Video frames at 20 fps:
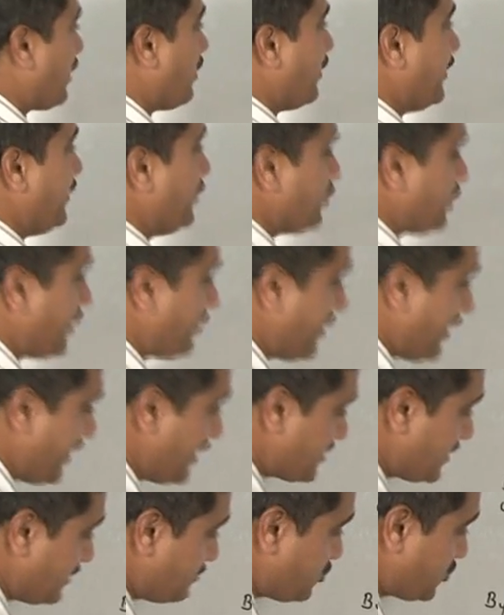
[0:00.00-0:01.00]
according to the, my
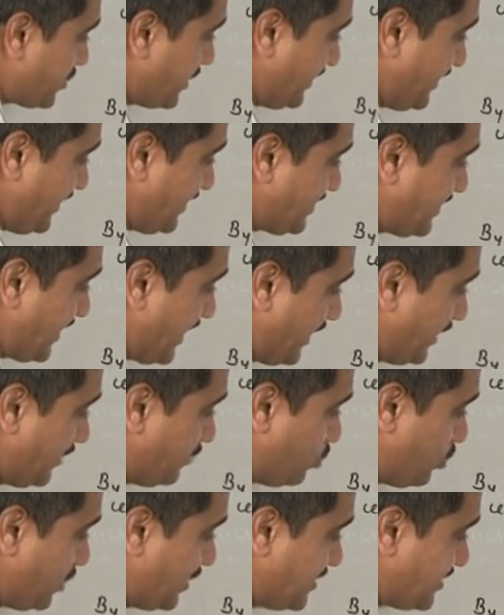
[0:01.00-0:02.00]
assumption that tan
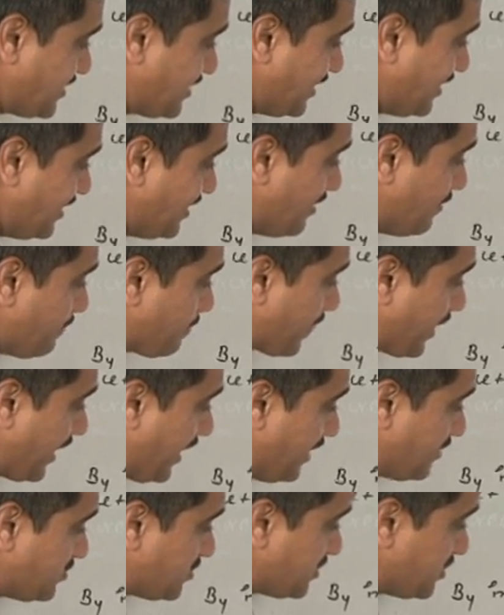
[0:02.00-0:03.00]
inverse
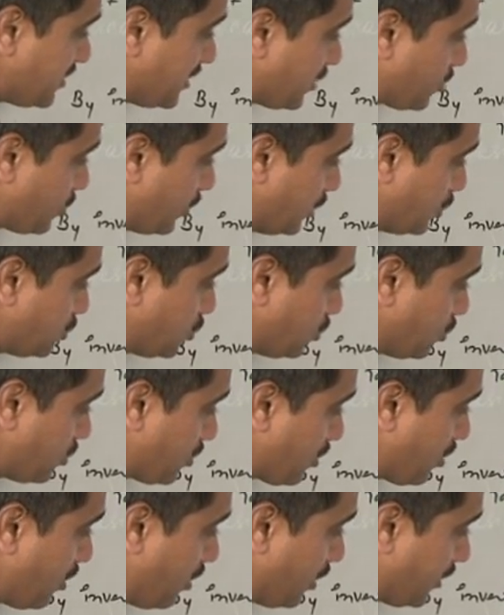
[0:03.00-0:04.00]
x is equal to
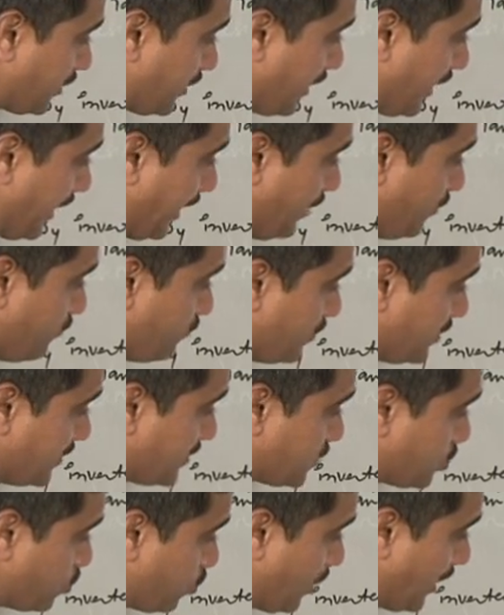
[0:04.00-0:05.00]
cot
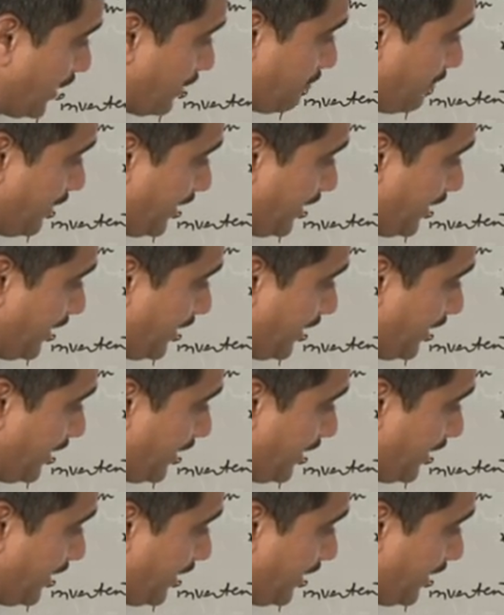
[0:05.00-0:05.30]
inverse 1